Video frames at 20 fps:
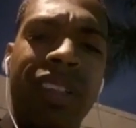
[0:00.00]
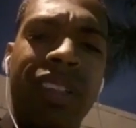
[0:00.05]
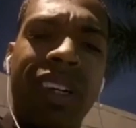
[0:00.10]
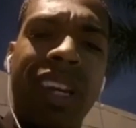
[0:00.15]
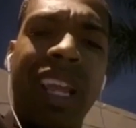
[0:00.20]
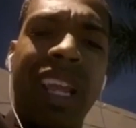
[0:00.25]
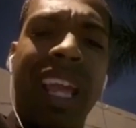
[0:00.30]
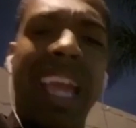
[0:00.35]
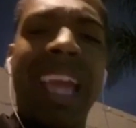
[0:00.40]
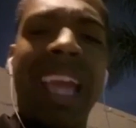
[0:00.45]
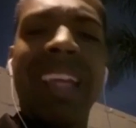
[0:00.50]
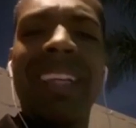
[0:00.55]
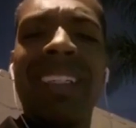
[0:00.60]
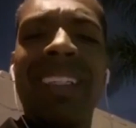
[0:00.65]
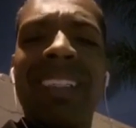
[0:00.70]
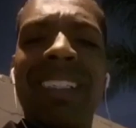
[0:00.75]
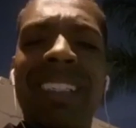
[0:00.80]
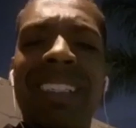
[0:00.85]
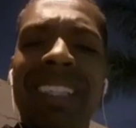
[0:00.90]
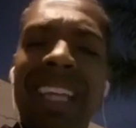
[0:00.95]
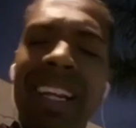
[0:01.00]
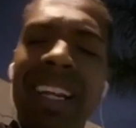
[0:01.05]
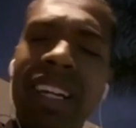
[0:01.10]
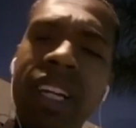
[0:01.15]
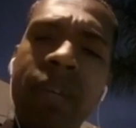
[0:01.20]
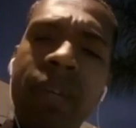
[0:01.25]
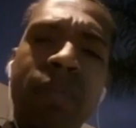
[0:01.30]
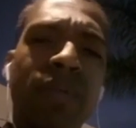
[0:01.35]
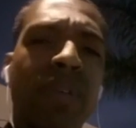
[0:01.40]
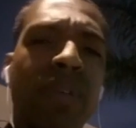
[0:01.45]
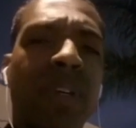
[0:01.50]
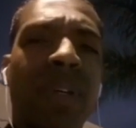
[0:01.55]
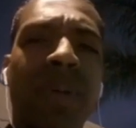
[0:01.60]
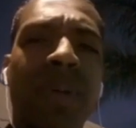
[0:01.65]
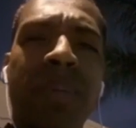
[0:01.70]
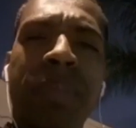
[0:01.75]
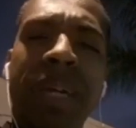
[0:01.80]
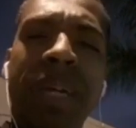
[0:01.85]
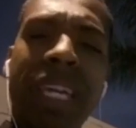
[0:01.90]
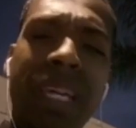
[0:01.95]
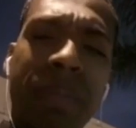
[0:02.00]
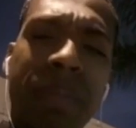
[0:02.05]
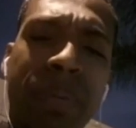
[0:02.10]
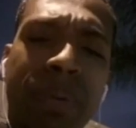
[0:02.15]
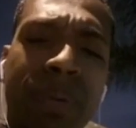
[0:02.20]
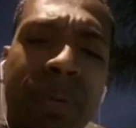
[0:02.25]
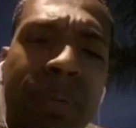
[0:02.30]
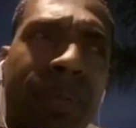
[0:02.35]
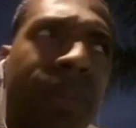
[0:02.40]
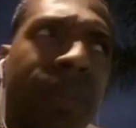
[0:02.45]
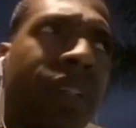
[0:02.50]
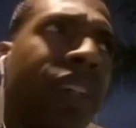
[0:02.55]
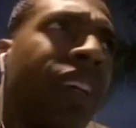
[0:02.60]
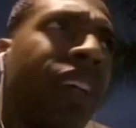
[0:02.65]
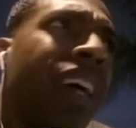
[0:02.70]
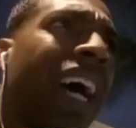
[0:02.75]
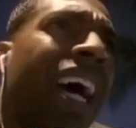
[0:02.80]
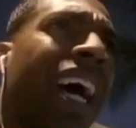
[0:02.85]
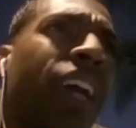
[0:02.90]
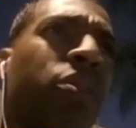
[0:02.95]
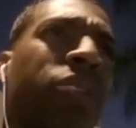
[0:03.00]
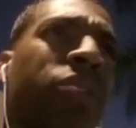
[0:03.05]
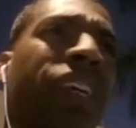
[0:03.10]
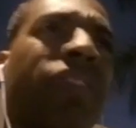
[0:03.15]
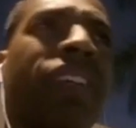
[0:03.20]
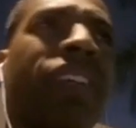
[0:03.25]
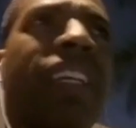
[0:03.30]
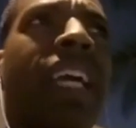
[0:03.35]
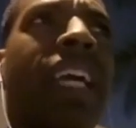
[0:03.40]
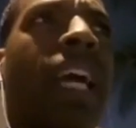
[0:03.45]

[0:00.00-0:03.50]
And stick up for your people. I don't give a damn how